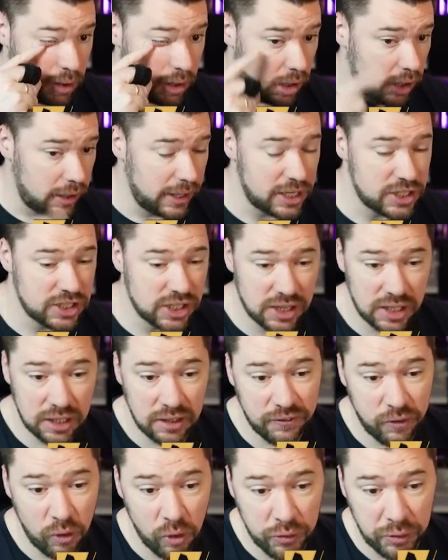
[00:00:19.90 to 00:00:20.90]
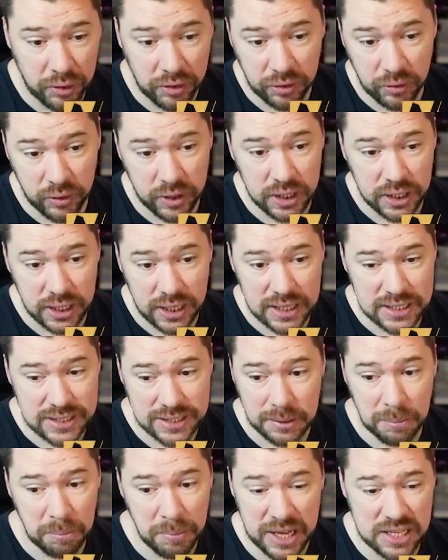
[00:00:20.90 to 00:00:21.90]
I actually think the 4-3-3 is
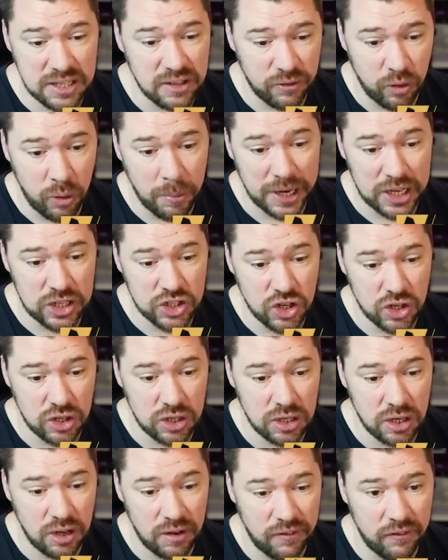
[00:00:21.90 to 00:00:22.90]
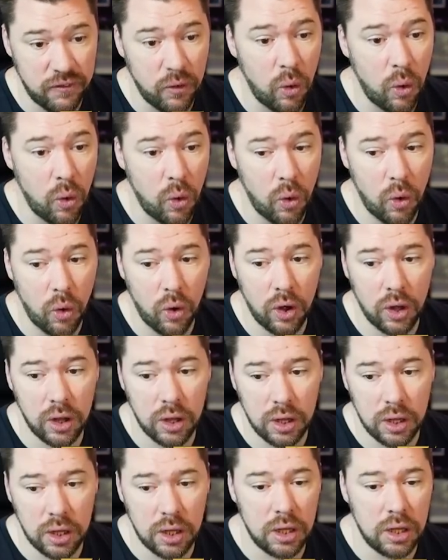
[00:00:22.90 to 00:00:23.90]
the better formation for
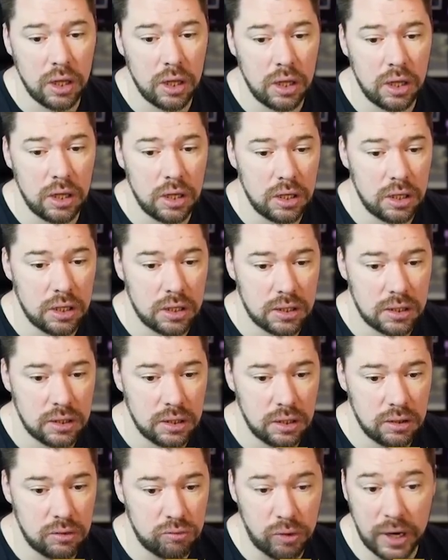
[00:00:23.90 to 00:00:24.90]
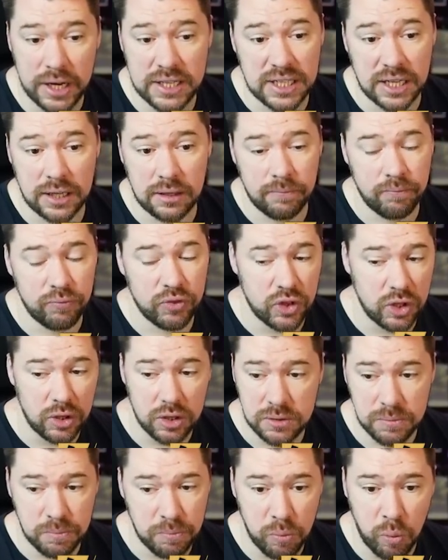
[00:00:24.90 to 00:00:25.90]
rating.
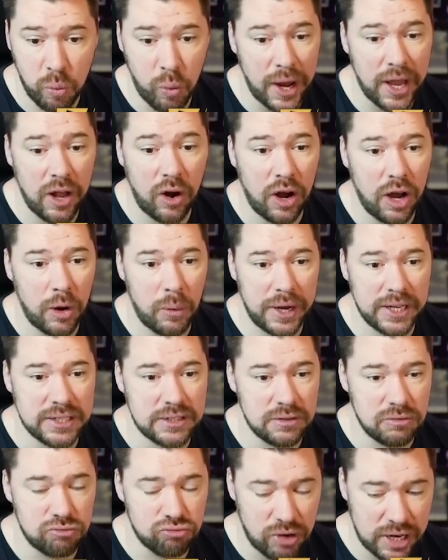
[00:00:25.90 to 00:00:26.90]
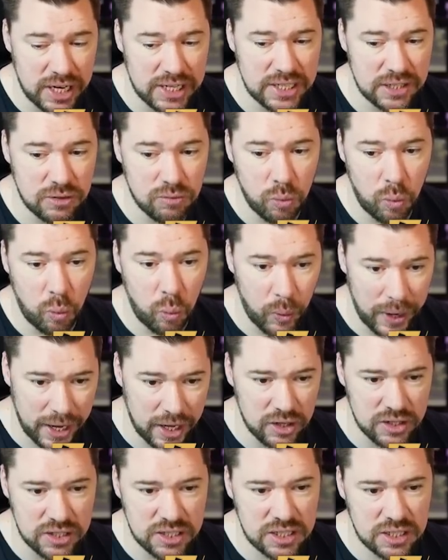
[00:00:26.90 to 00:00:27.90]
There's way higher rated
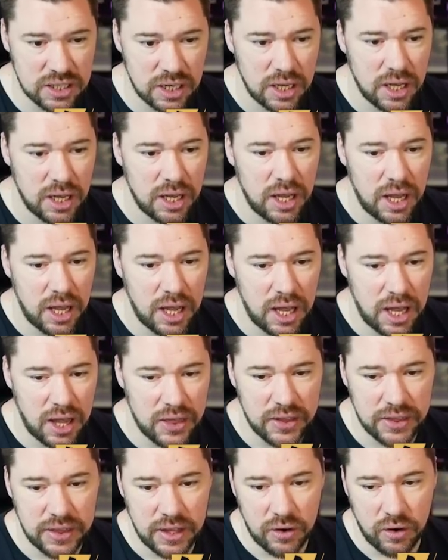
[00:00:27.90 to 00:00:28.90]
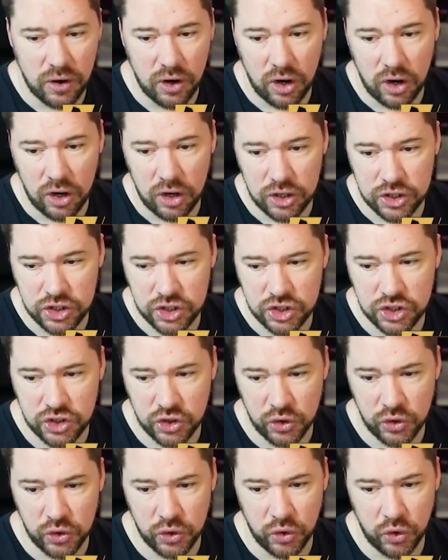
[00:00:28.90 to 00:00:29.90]
wingers than there are
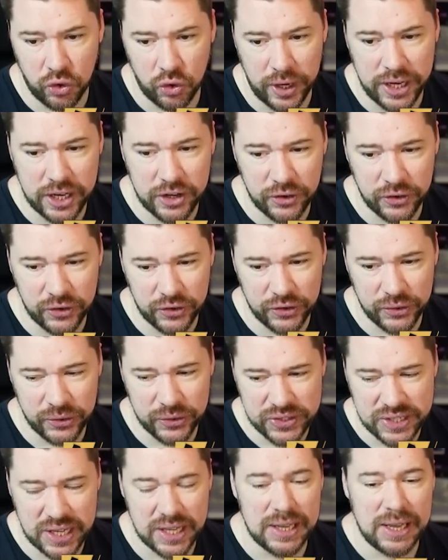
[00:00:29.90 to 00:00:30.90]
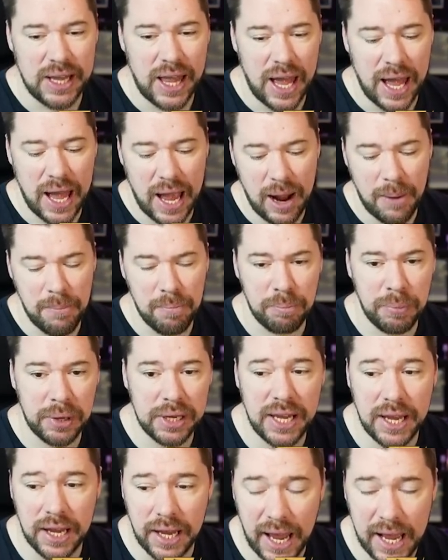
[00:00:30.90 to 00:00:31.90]
strikers. But
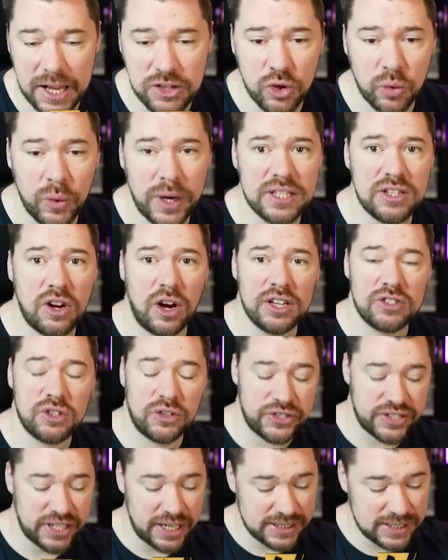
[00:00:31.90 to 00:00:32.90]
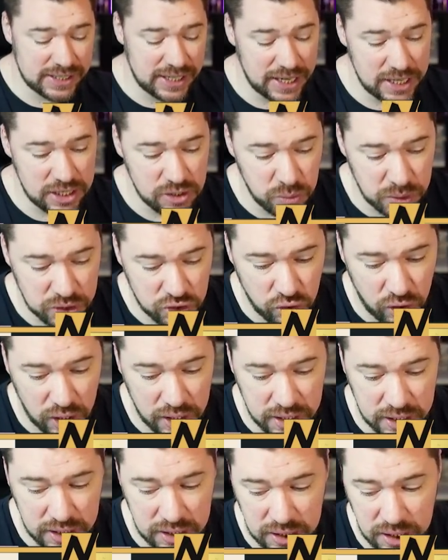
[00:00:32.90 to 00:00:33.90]
yeah, as always, guys, on Saturdays we try
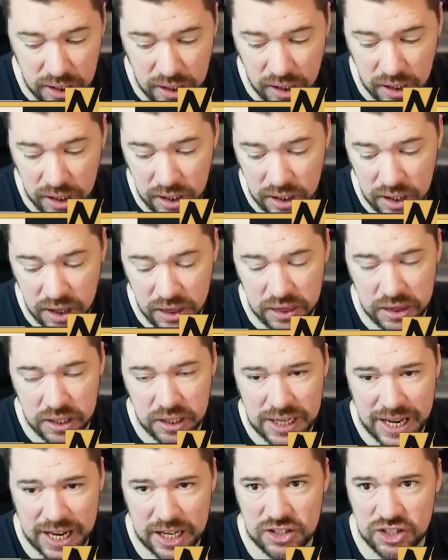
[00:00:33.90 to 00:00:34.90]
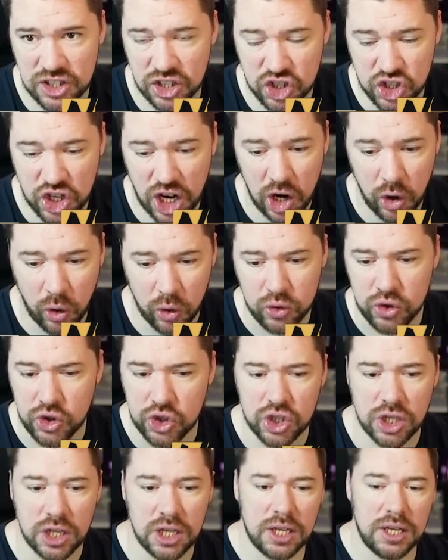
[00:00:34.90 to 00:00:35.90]
the next
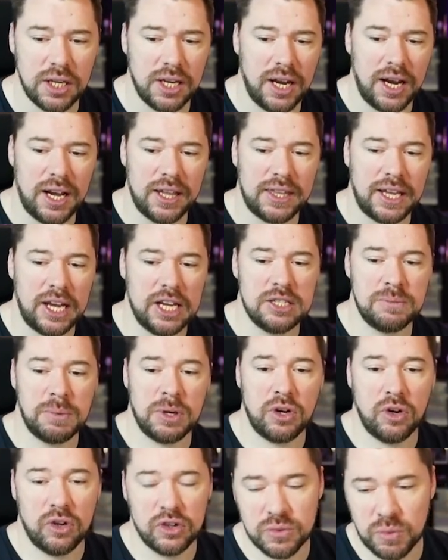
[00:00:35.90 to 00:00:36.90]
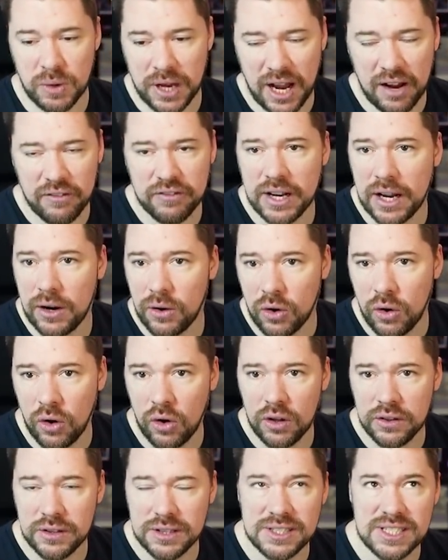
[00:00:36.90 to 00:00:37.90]
challenge, and that is because we have now
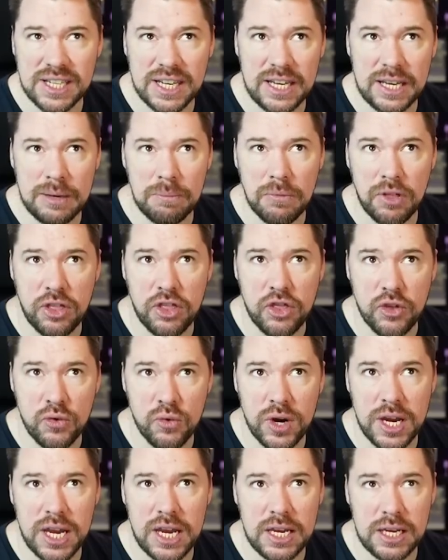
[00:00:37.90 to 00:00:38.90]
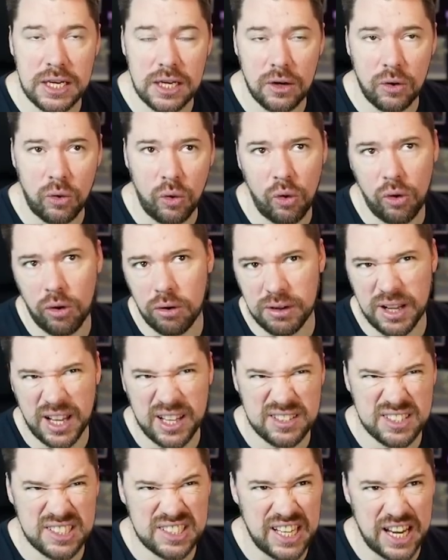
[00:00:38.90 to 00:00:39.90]
got Team 3 or
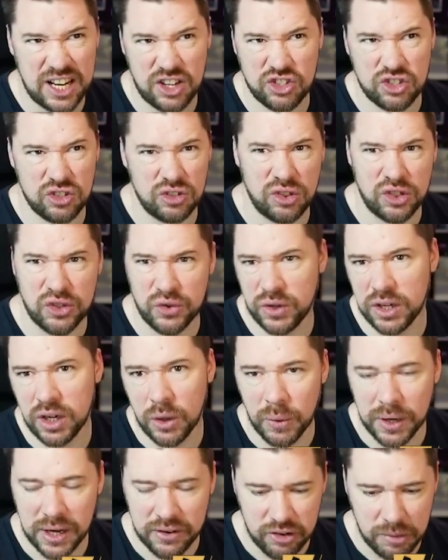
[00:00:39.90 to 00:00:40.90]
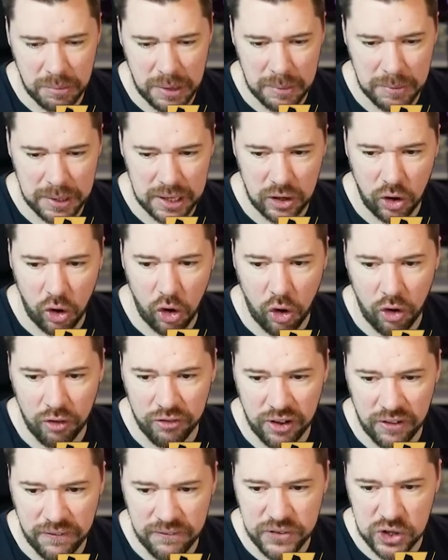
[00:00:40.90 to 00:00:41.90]
Section 3 or whatever it may be of
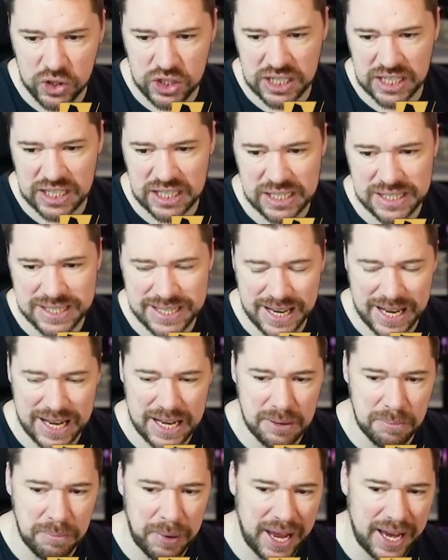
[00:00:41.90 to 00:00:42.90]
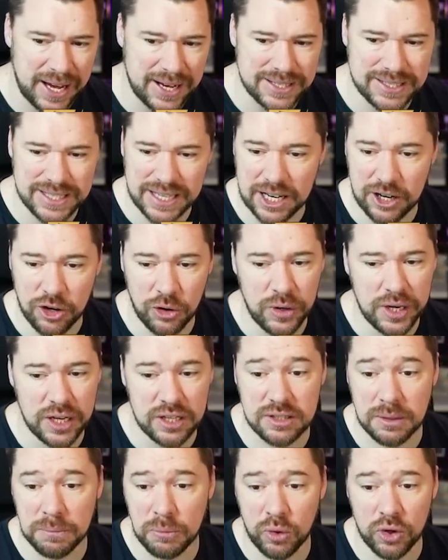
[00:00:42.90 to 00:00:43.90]
Futties in packs, including
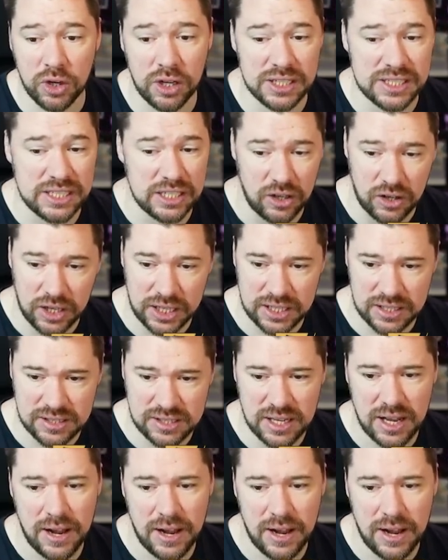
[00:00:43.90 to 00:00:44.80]
some more 99s